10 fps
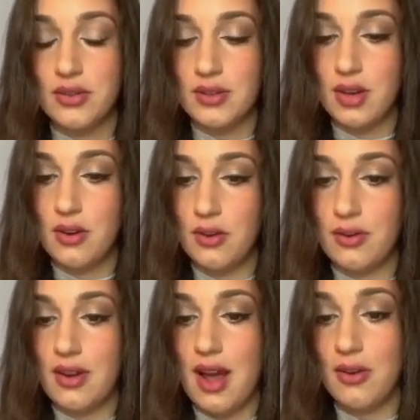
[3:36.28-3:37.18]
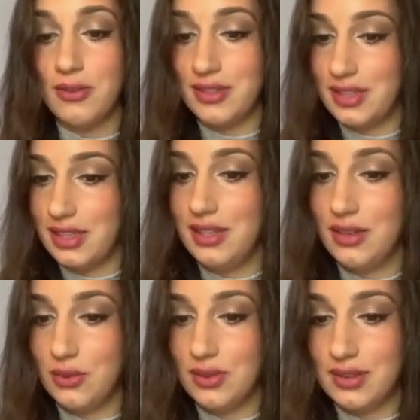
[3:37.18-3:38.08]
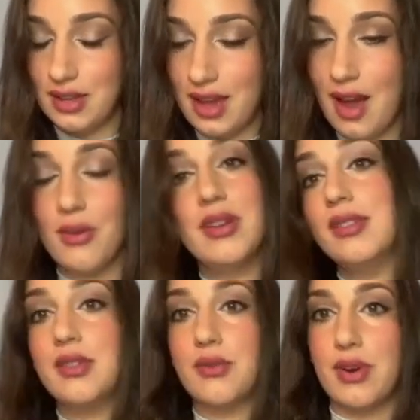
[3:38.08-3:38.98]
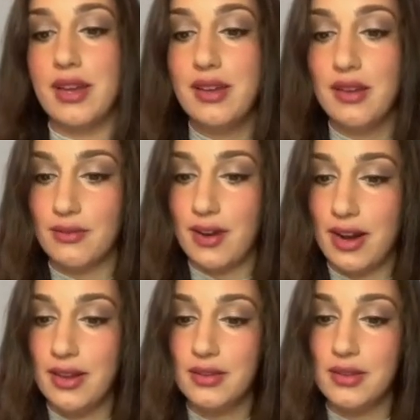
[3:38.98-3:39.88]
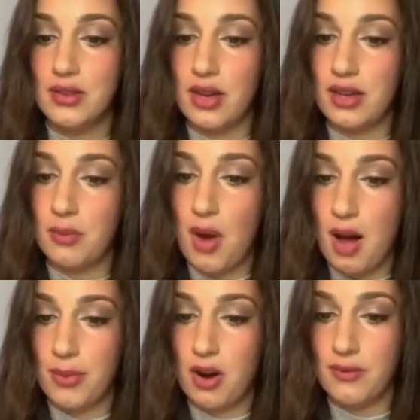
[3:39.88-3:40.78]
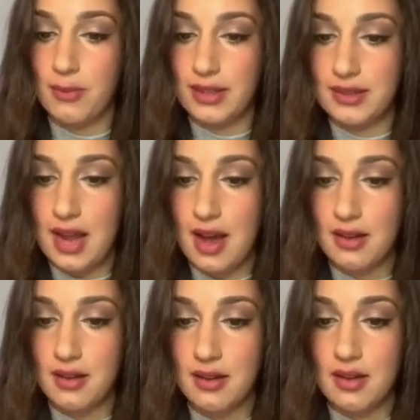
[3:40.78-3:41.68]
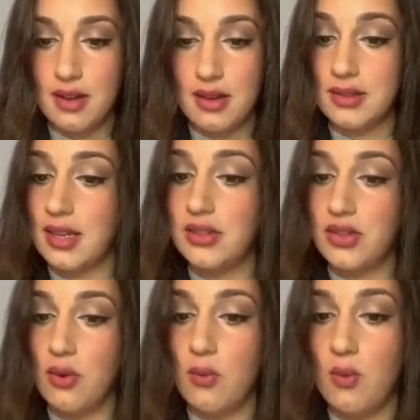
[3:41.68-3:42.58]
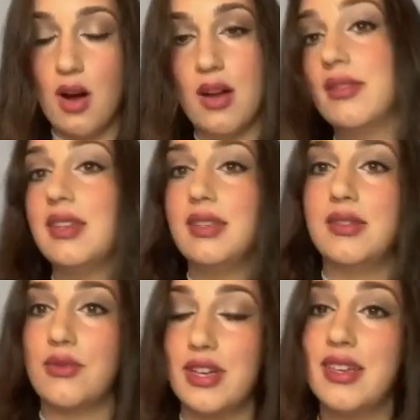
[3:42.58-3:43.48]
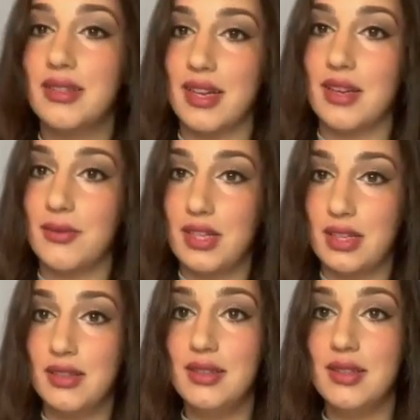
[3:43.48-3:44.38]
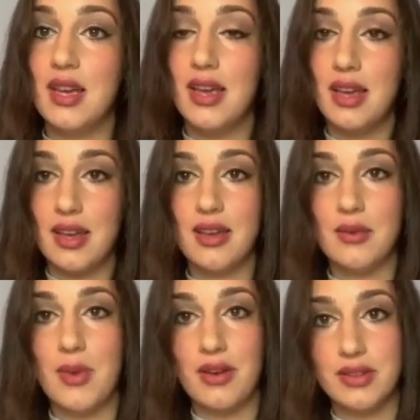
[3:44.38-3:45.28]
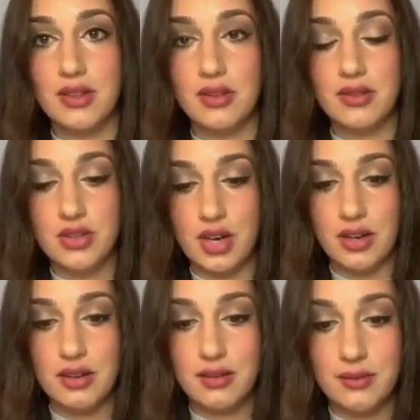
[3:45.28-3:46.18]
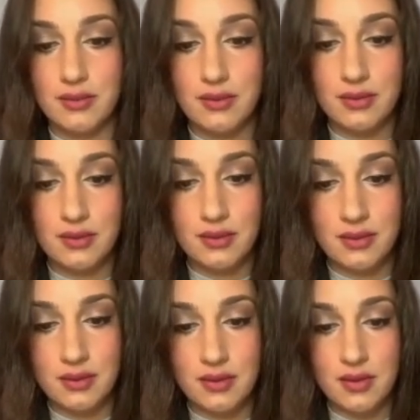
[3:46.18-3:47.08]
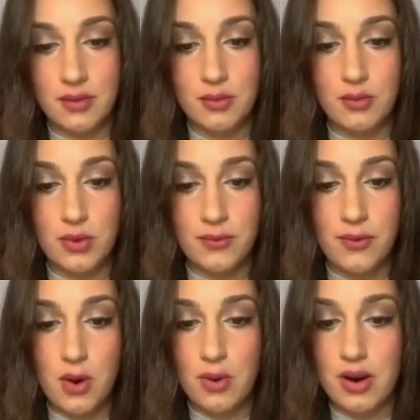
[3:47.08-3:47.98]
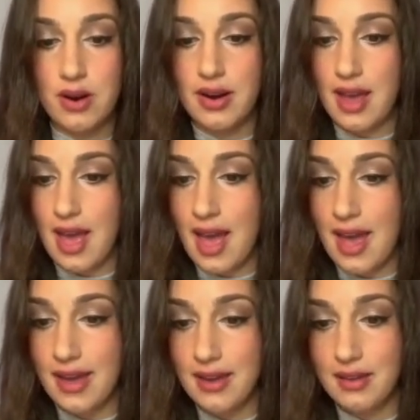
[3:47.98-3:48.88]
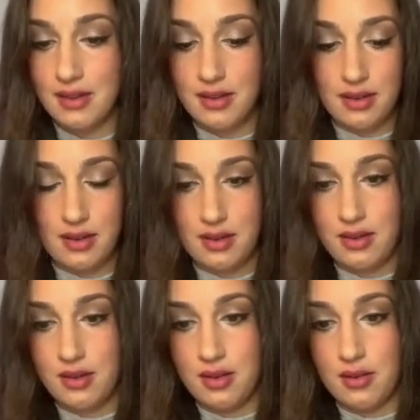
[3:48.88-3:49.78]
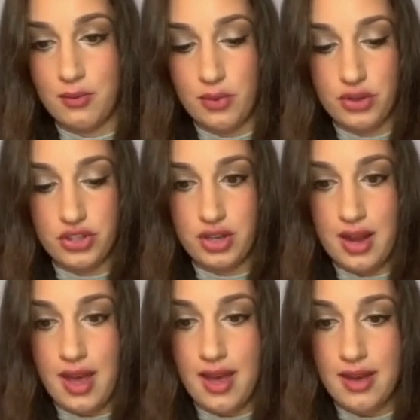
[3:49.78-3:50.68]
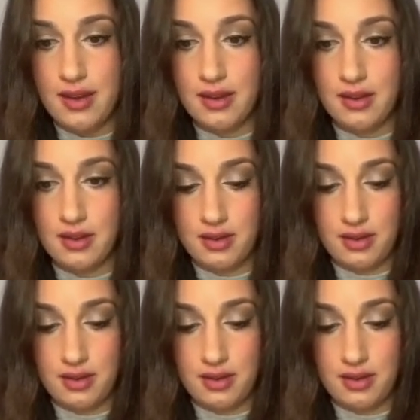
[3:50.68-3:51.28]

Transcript: So now D equals, the count is three, right? So I need to pop it off my stack because I don't want these three consecutive D's in my result string. Move forward, A, push in A.